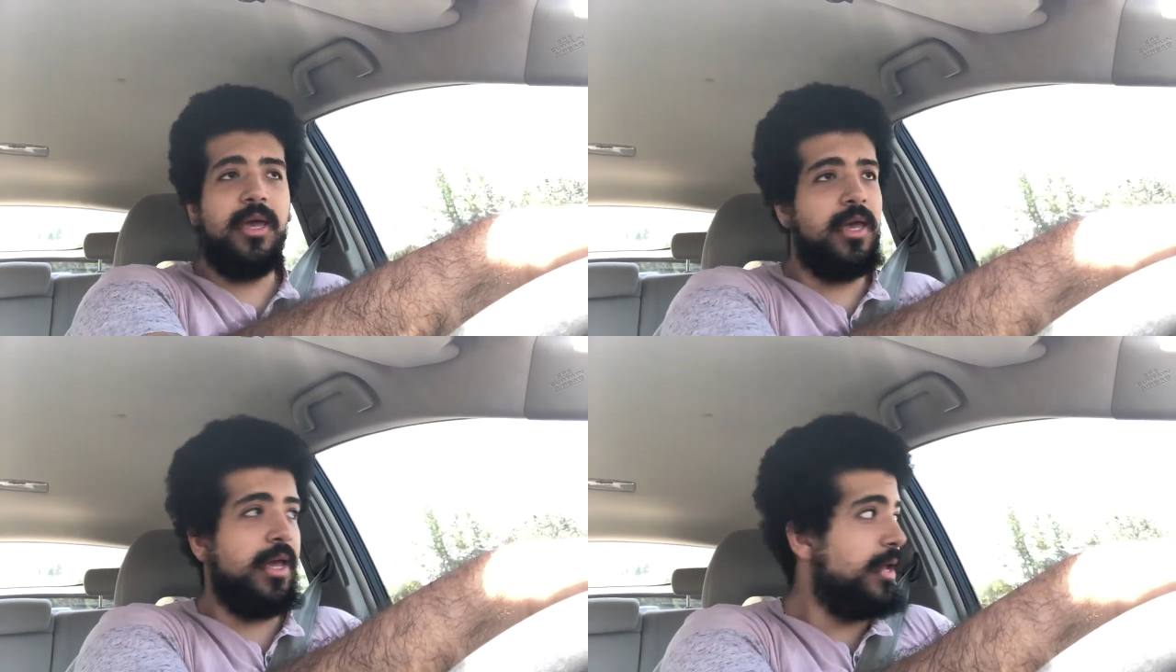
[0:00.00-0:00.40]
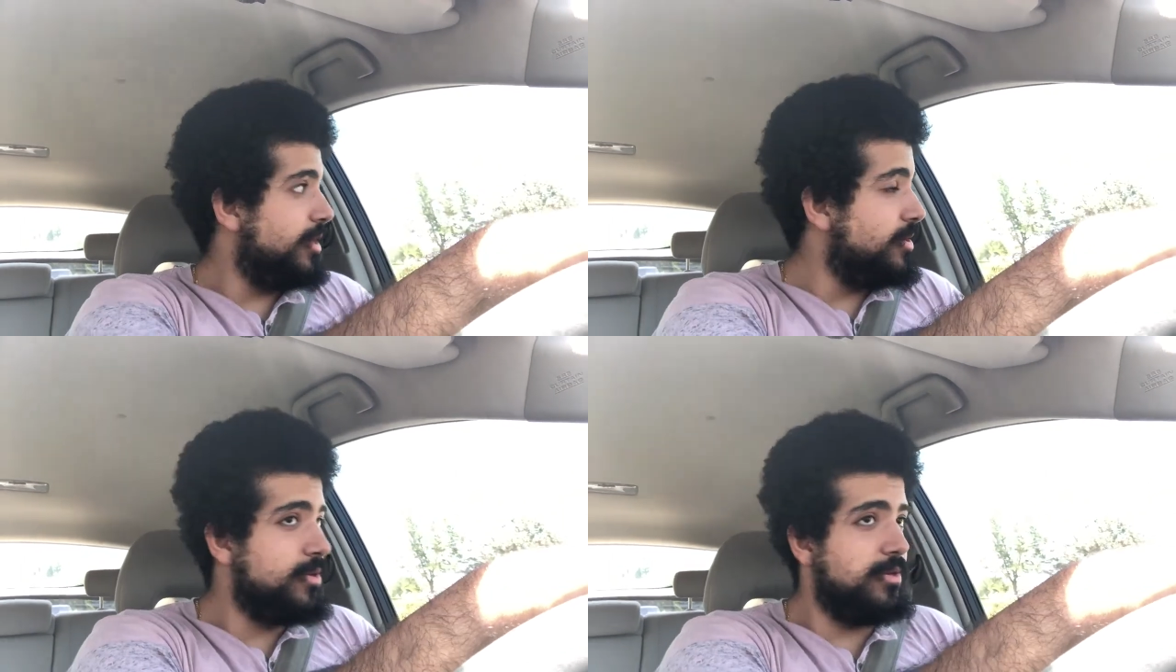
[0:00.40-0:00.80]

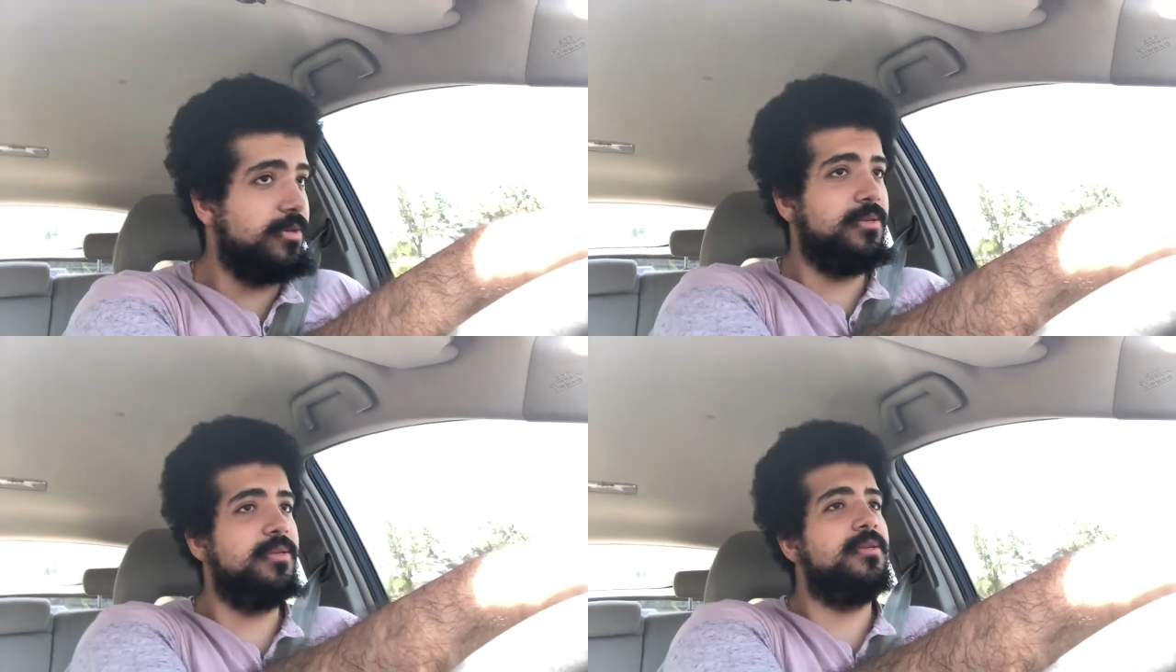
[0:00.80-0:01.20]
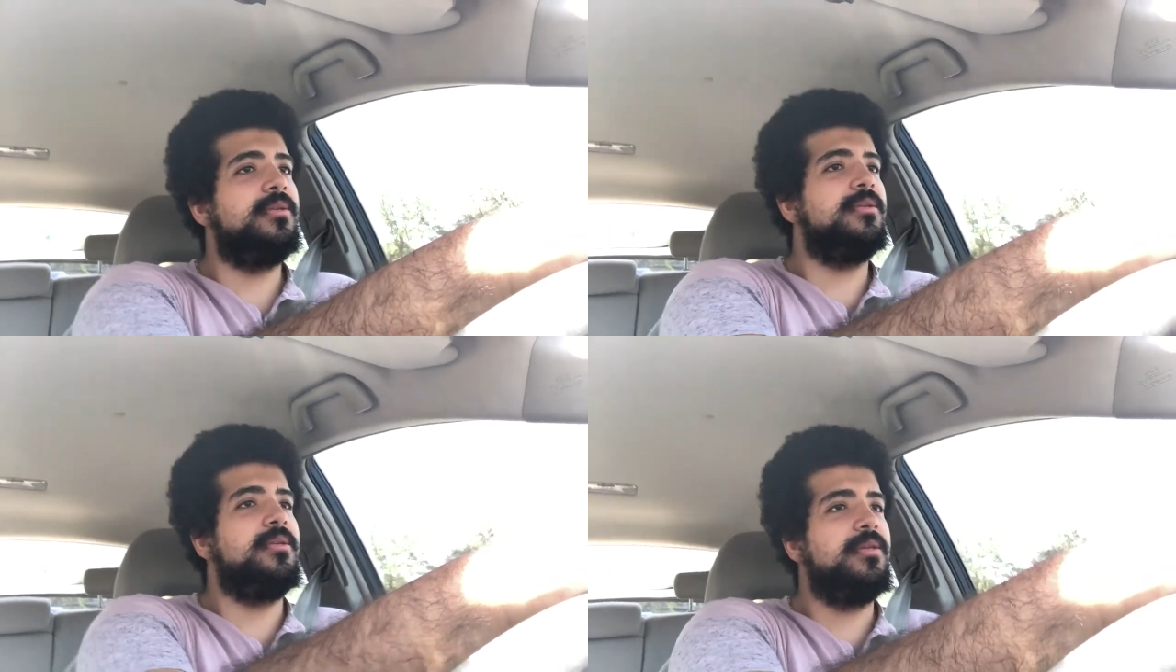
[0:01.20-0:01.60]
and
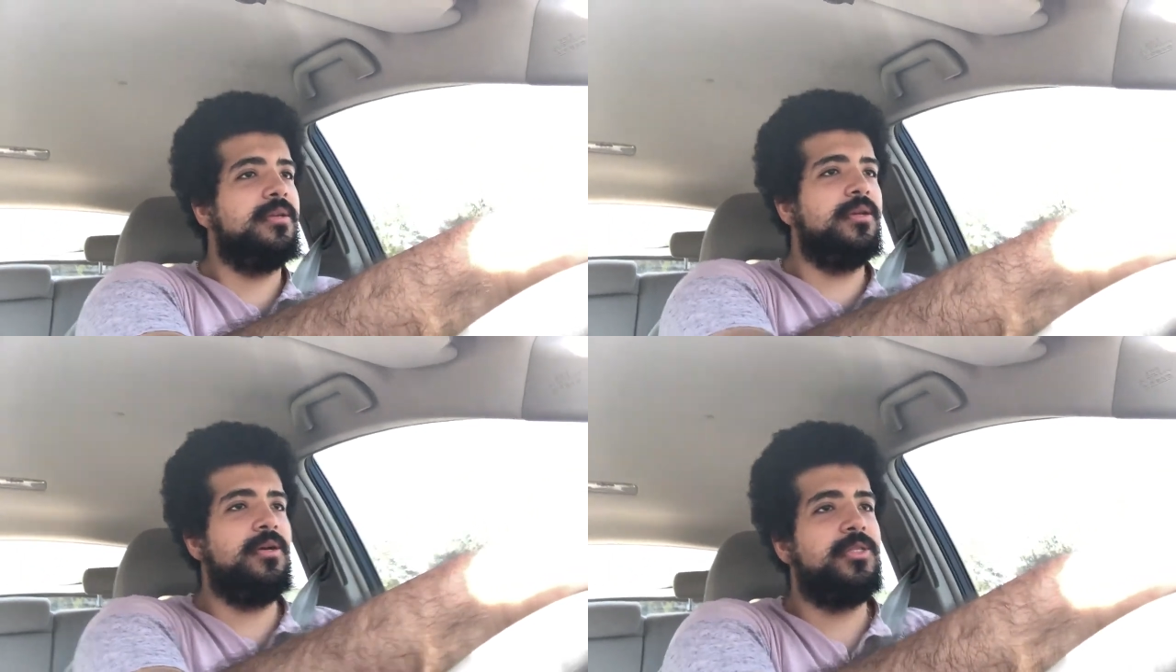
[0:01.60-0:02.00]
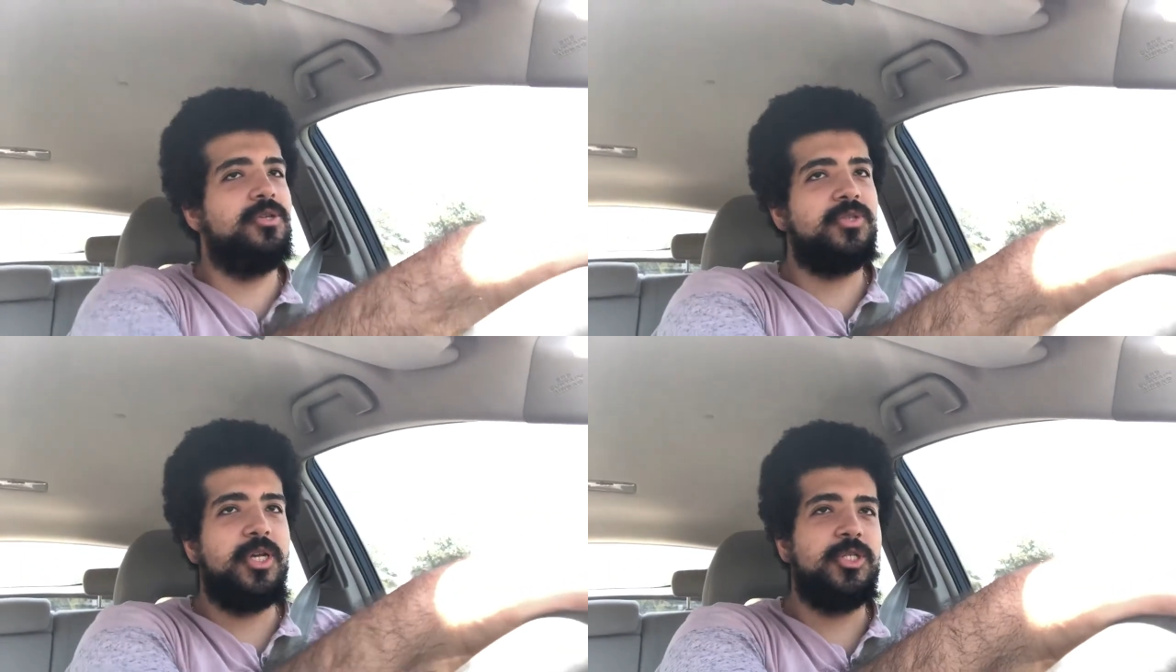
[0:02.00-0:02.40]
you know, it's
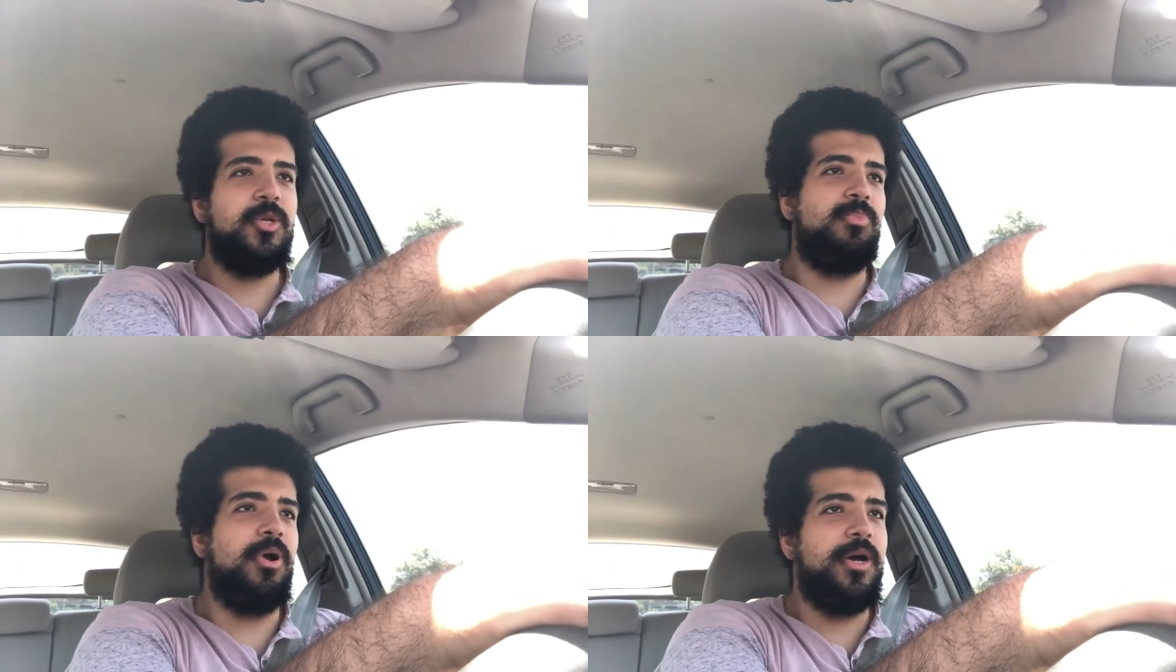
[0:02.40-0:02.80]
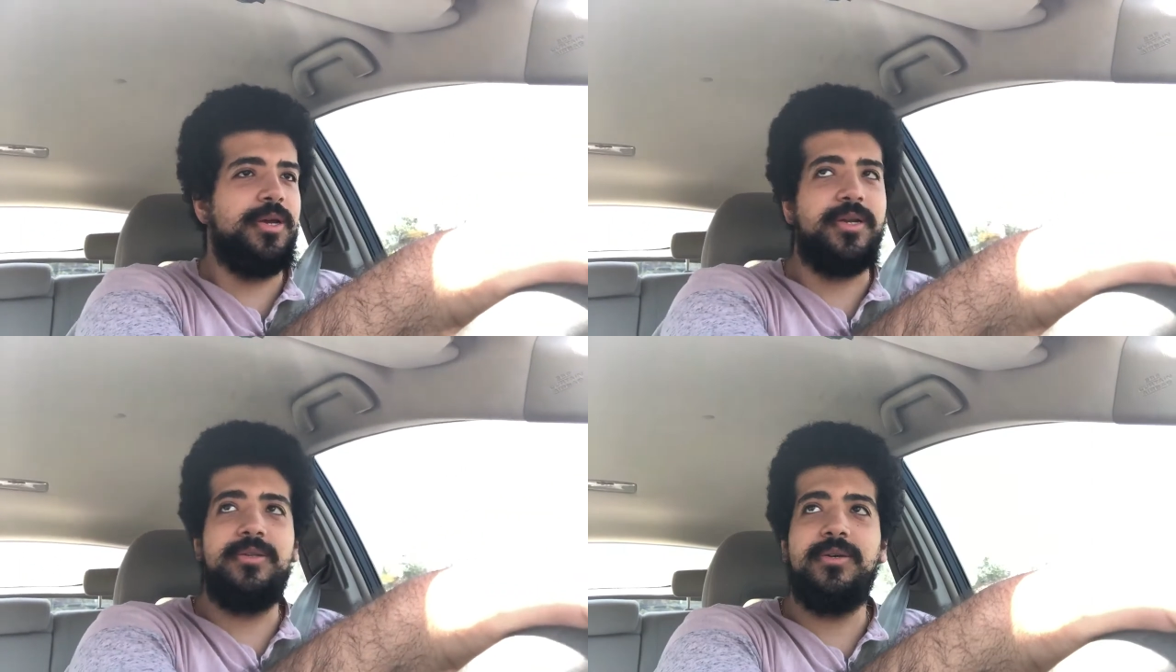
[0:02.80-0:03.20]
usually just a product.